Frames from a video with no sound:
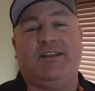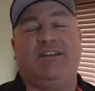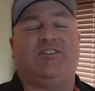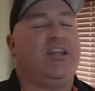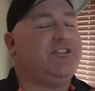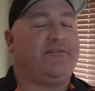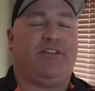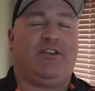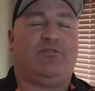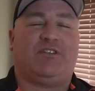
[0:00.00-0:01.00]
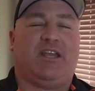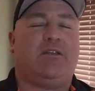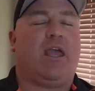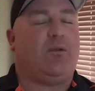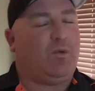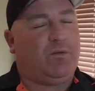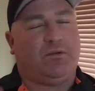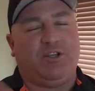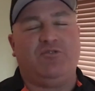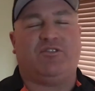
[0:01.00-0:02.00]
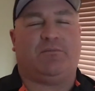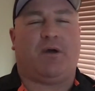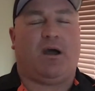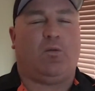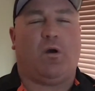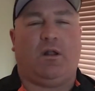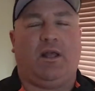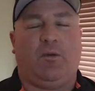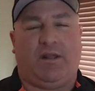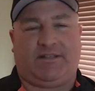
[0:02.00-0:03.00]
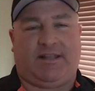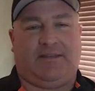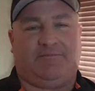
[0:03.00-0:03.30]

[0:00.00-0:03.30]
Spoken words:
Send your videos in, and we will use them on Walleye Wednesday.